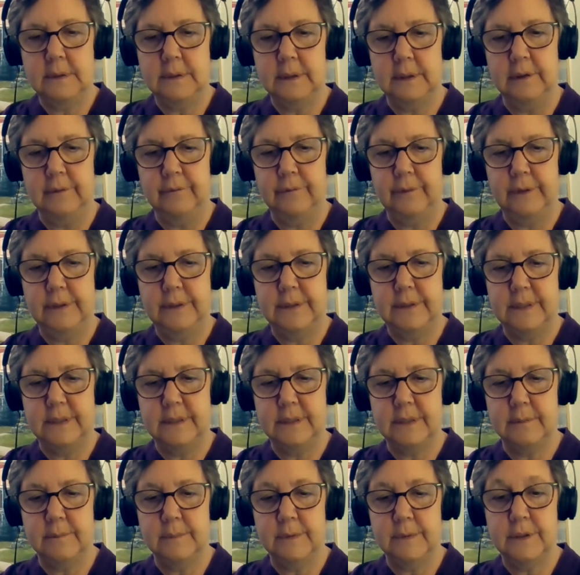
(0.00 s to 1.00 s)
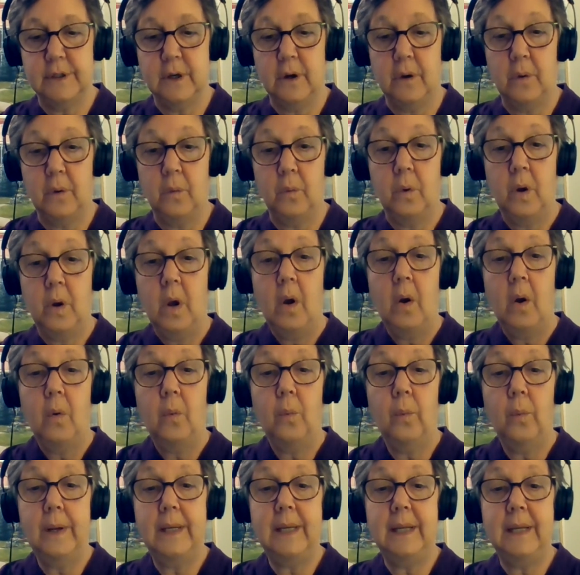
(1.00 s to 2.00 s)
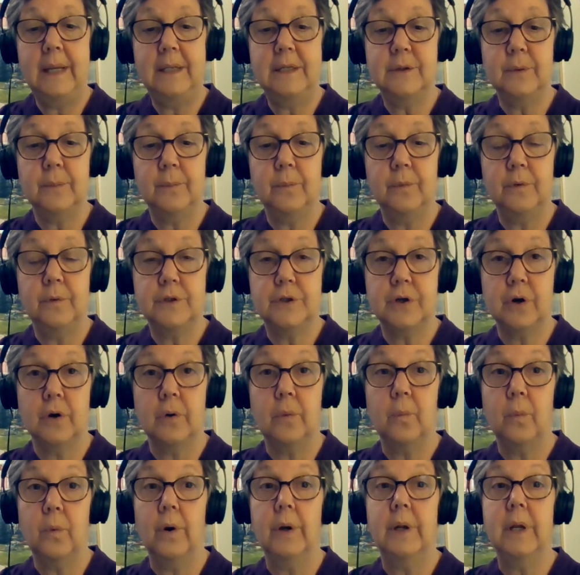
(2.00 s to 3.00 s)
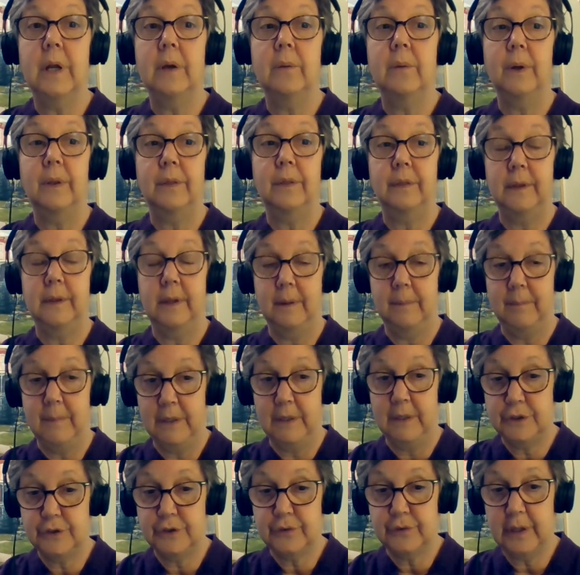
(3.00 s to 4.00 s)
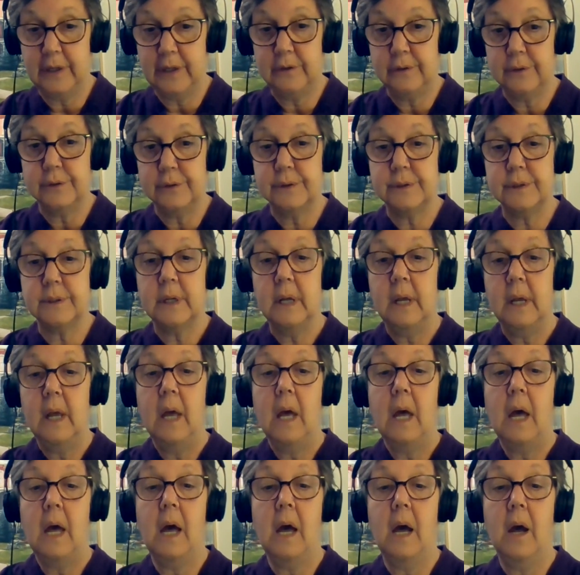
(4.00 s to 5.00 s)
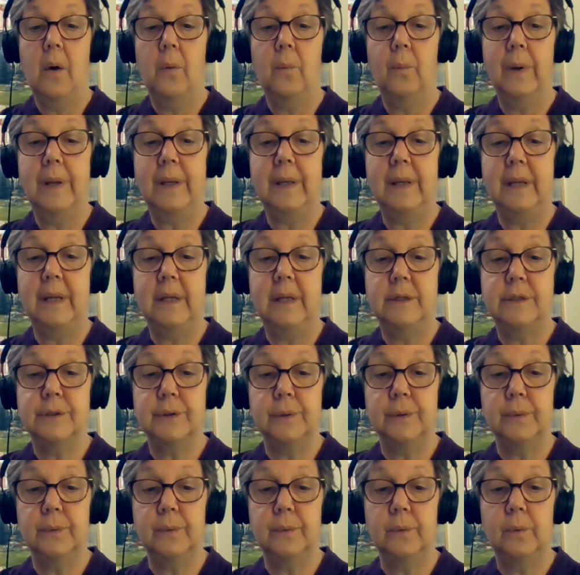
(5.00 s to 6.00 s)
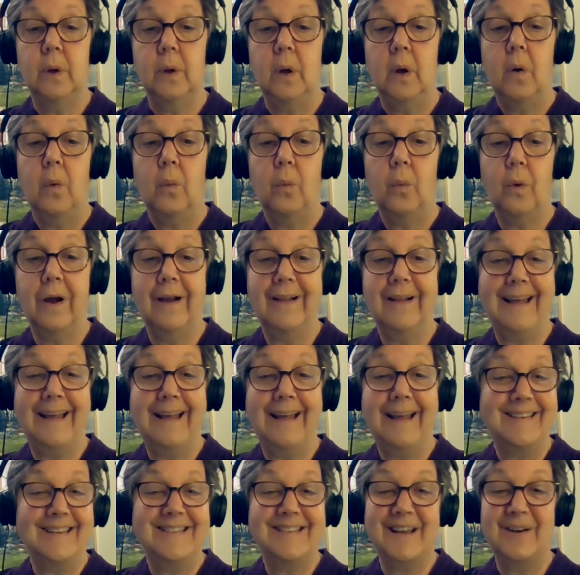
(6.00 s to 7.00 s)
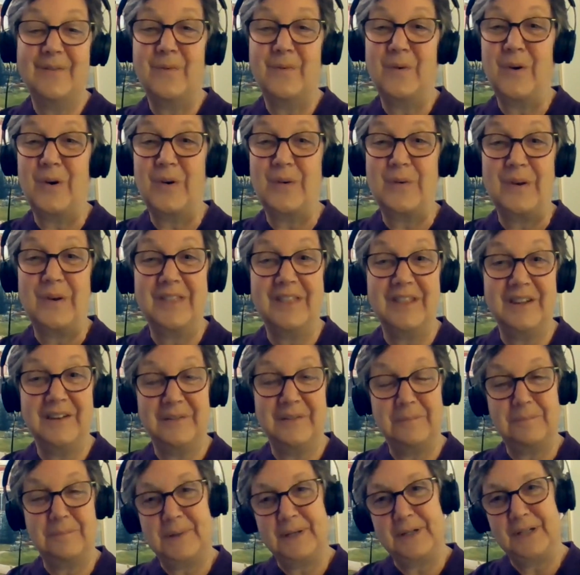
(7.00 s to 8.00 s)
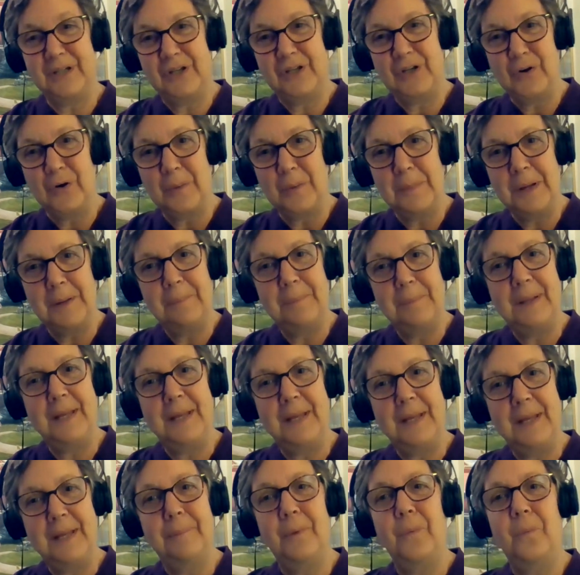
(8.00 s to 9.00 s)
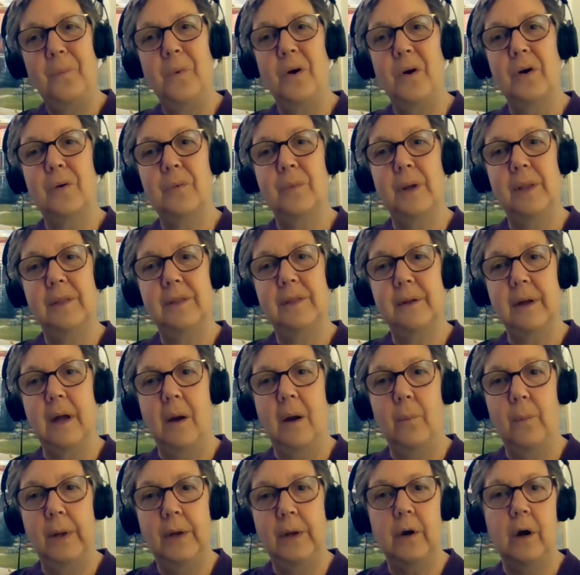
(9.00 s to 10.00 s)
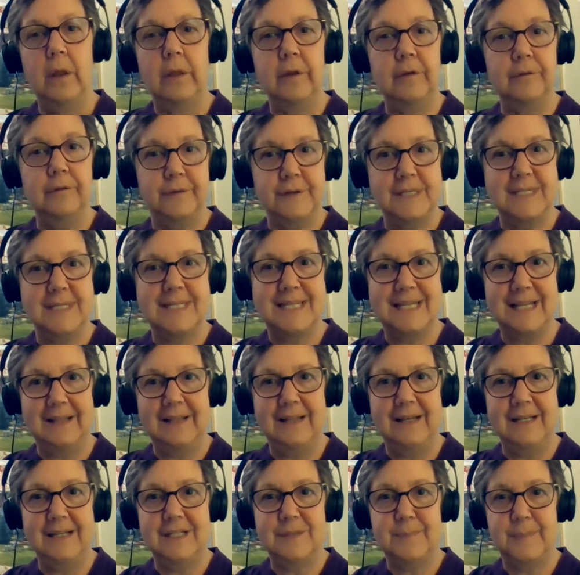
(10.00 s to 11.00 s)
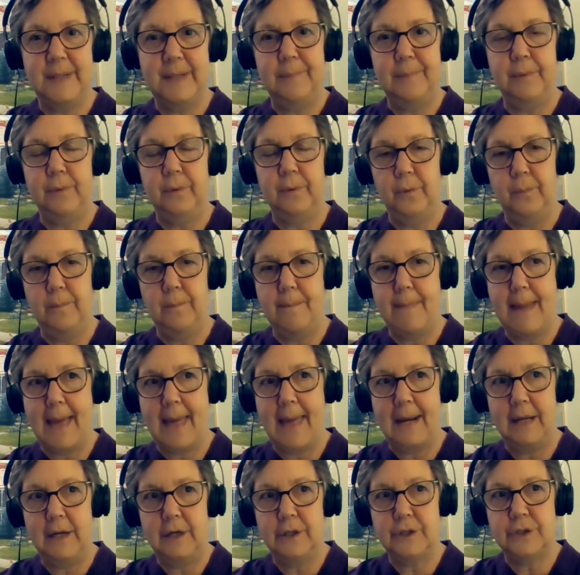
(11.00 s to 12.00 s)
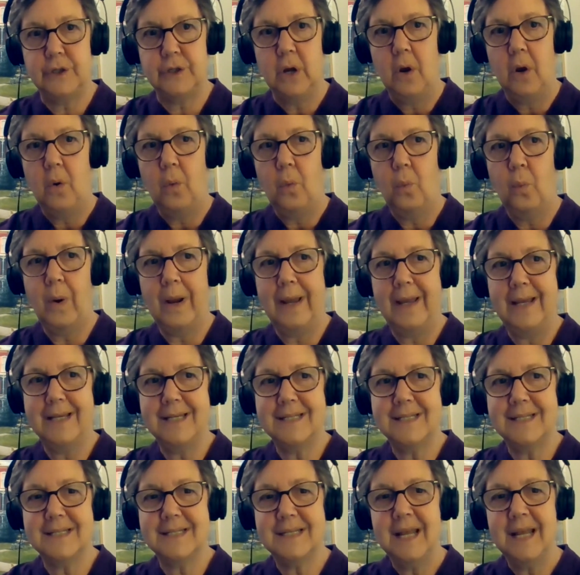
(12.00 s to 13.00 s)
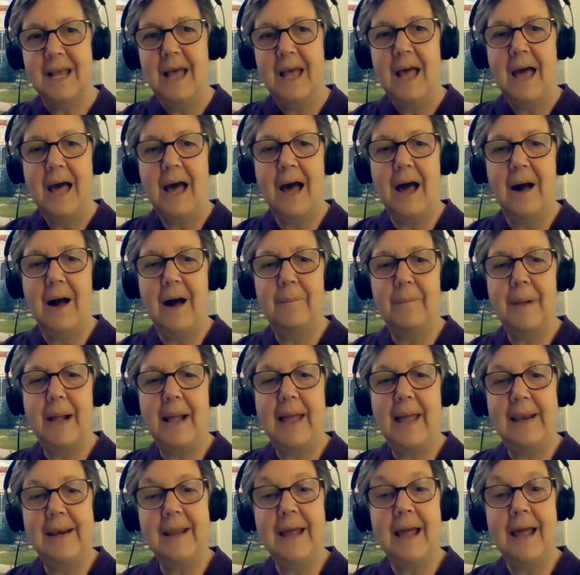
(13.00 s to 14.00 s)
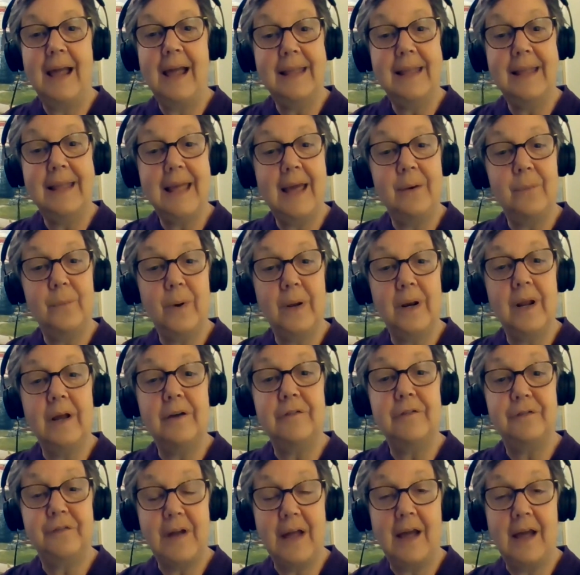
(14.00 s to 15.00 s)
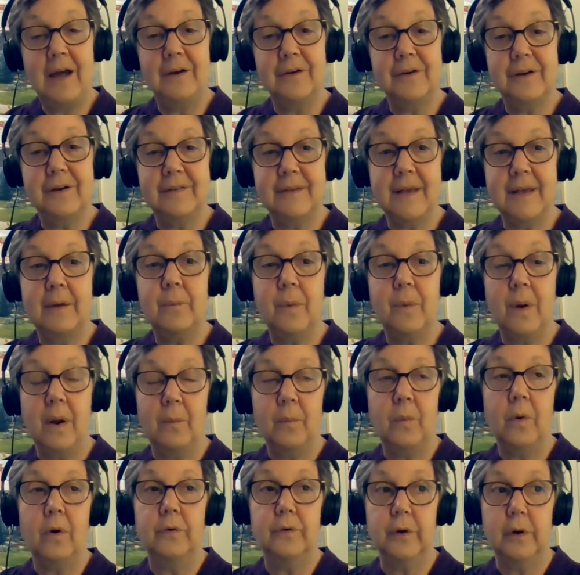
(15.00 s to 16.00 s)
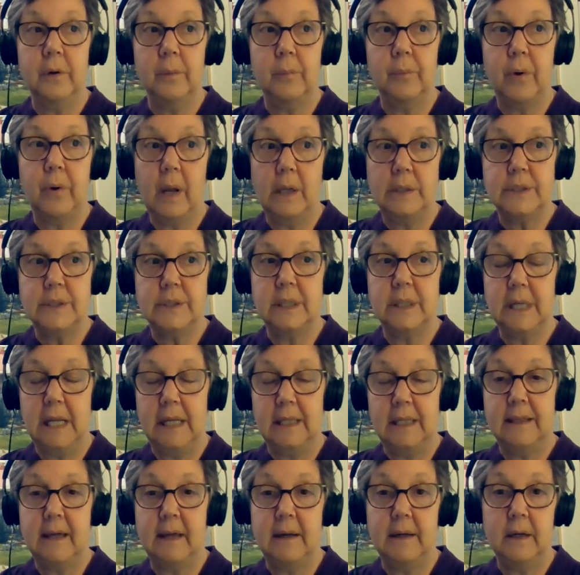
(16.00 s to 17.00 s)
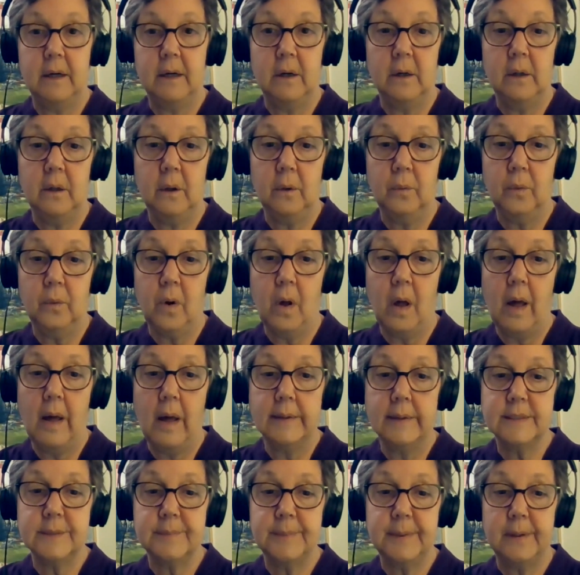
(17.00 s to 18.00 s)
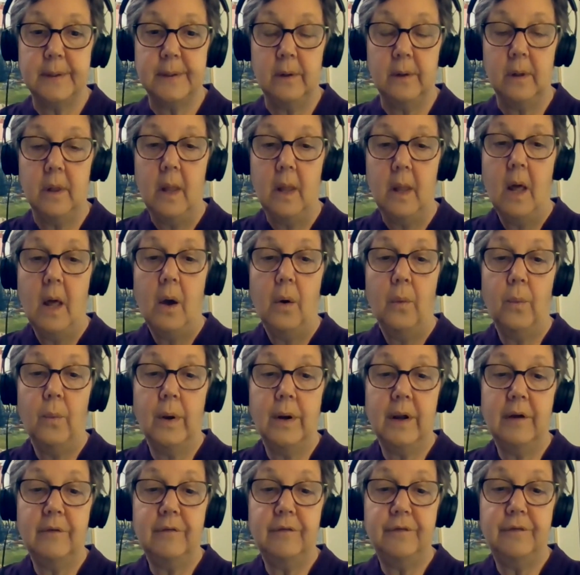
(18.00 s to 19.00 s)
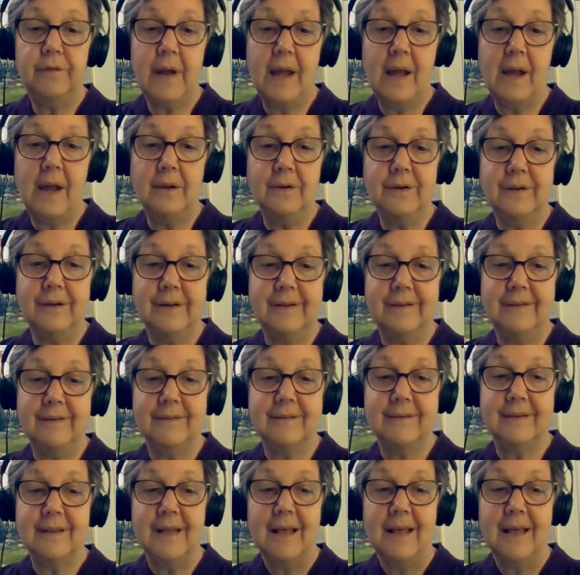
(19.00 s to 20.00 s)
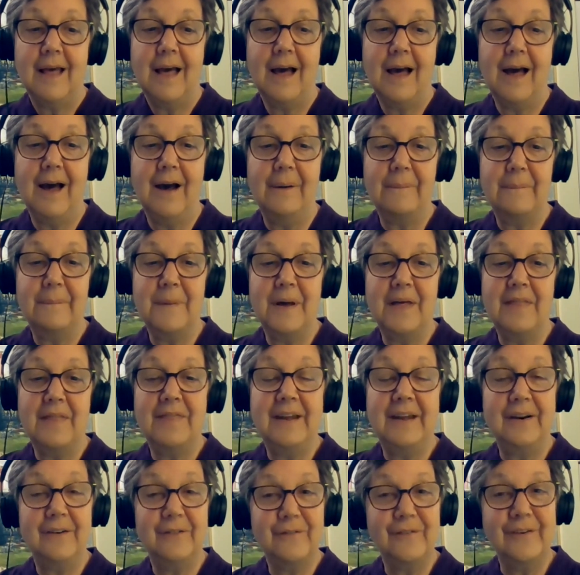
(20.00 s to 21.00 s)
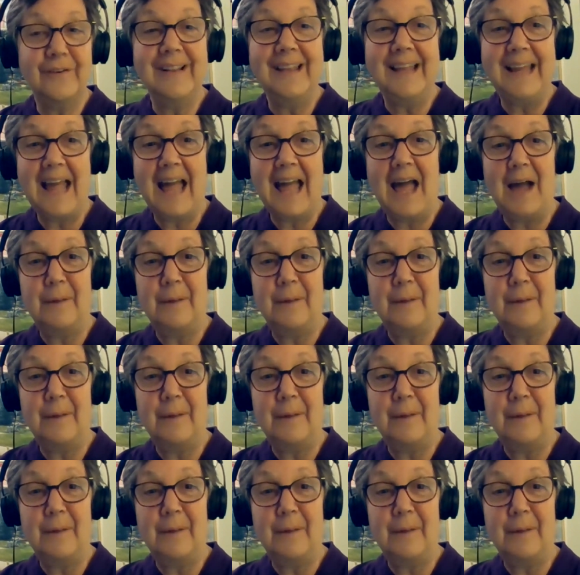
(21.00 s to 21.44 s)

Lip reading: delivery system. So we need to start working with the administrators. We need to, as I said, work with the procurement people, work with, we call them facilities people who manage waste. And again, what I've found, because I worked on a project like that in our local hospital, what I've found is they're really